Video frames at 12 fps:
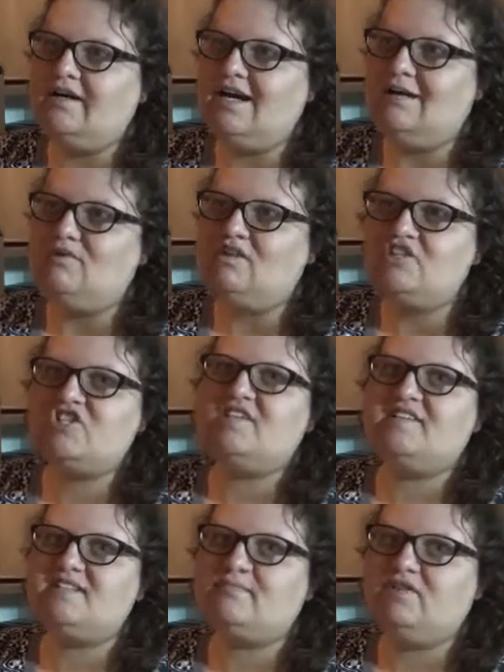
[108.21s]

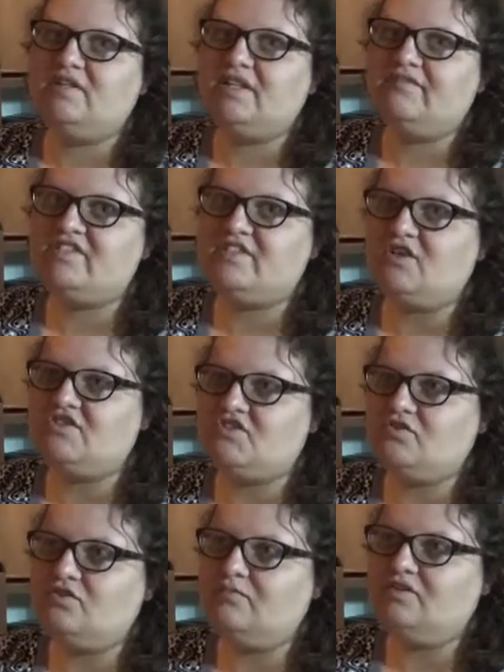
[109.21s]
abolitionist beliefs and
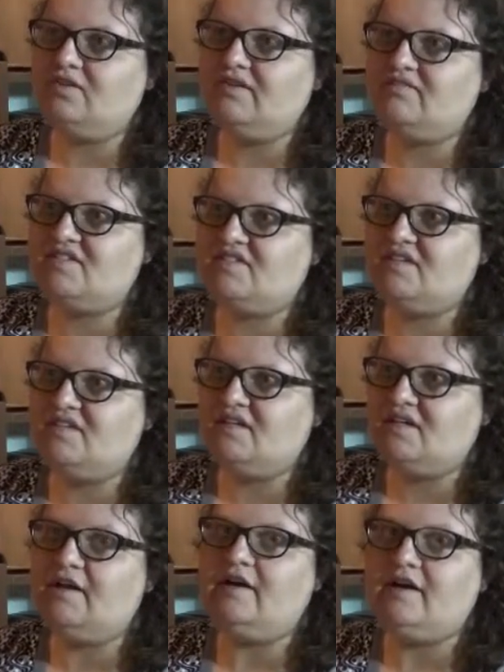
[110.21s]
also her beliefs in
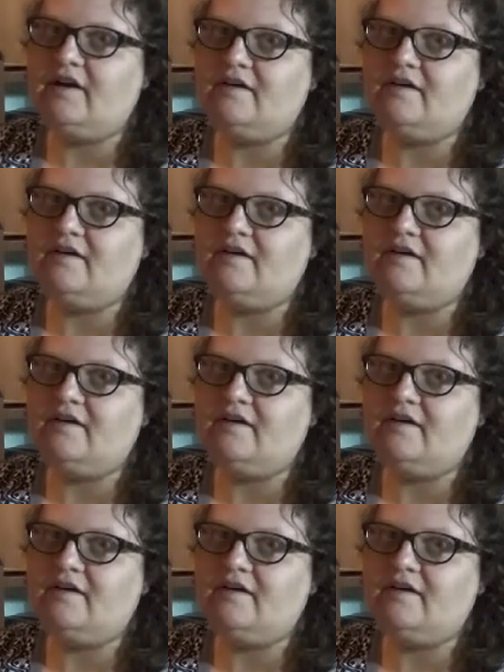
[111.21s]
uh,